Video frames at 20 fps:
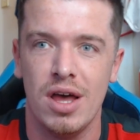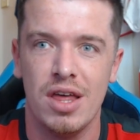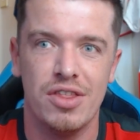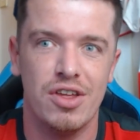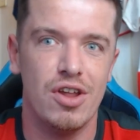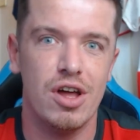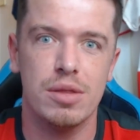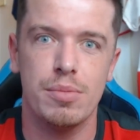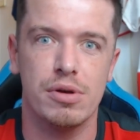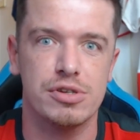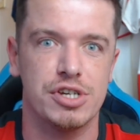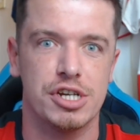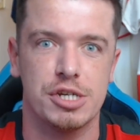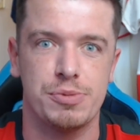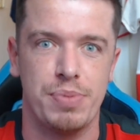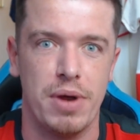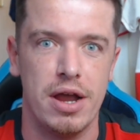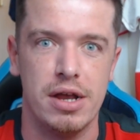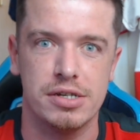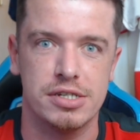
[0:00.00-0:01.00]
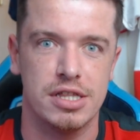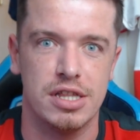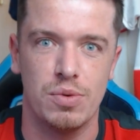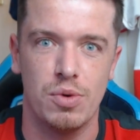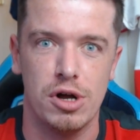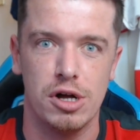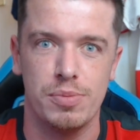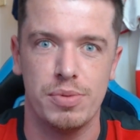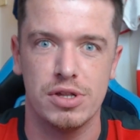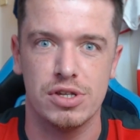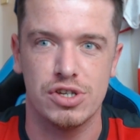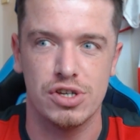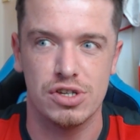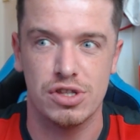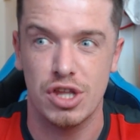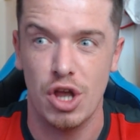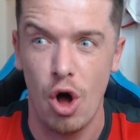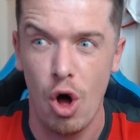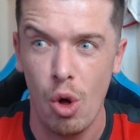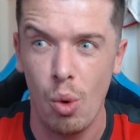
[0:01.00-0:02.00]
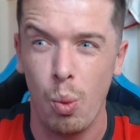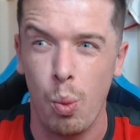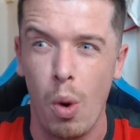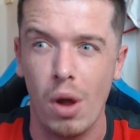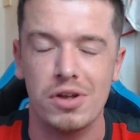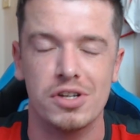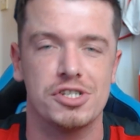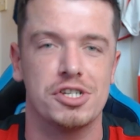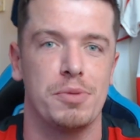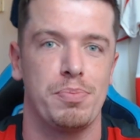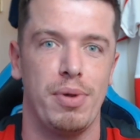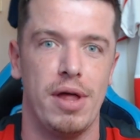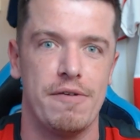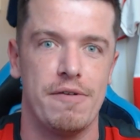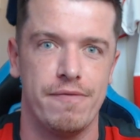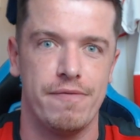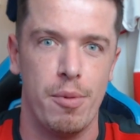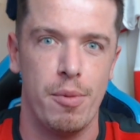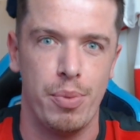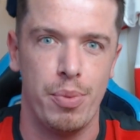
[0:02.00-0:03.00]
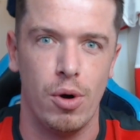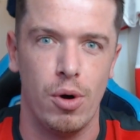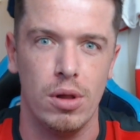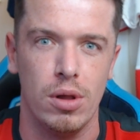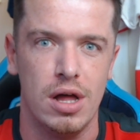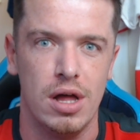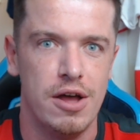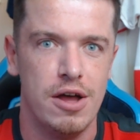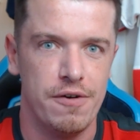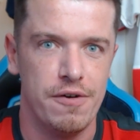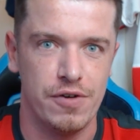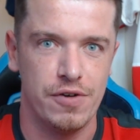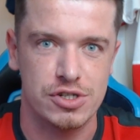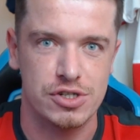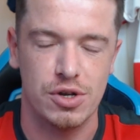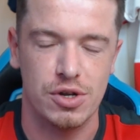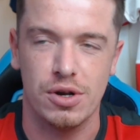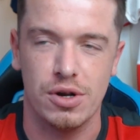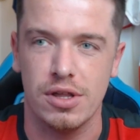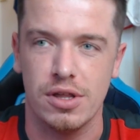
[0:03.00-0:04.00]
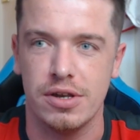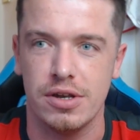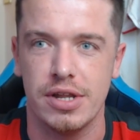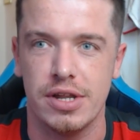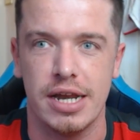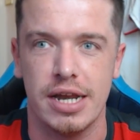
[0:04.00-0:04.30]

They're not the most experienced in the world, but they all want to play football for Sunderland,